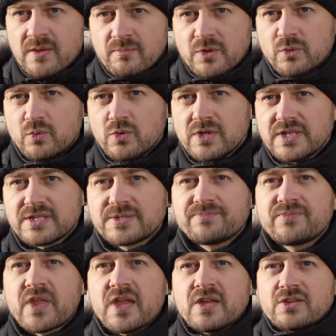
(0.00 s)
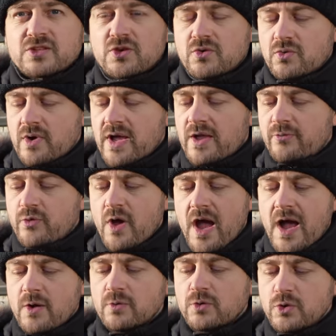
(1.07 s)
but wool is. So if you're
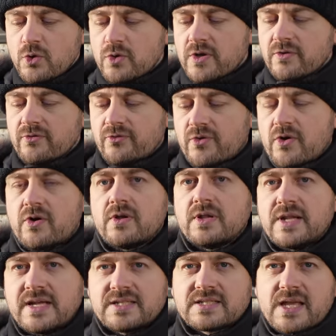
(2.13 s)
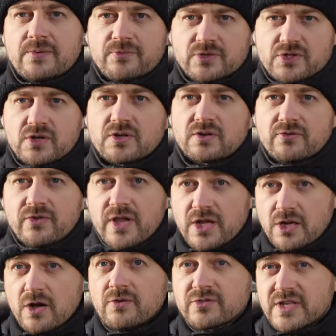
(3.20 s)
out looking for landscape photography
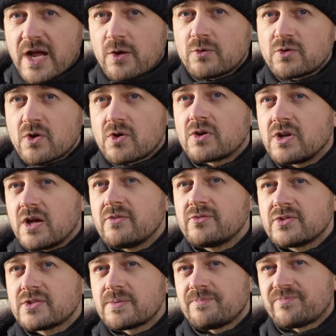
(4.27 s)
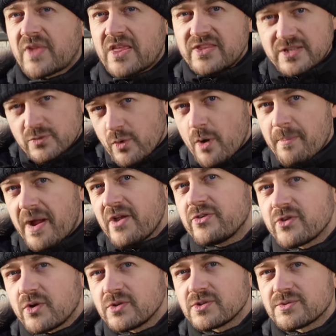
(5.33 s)
gloves, outdoor gloves, these were my
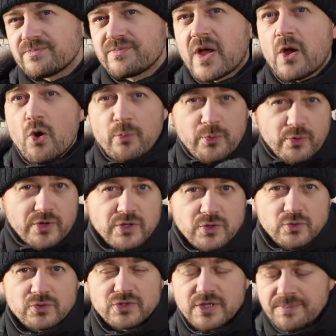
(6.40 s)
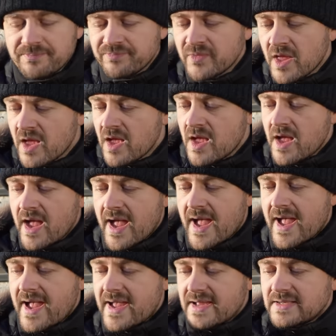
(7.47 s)
thoughts. I hope you can use them.
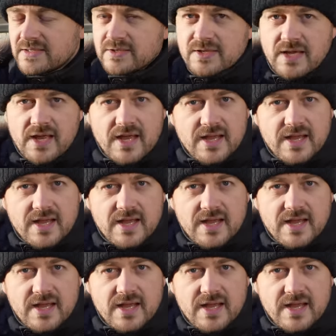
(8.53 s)
And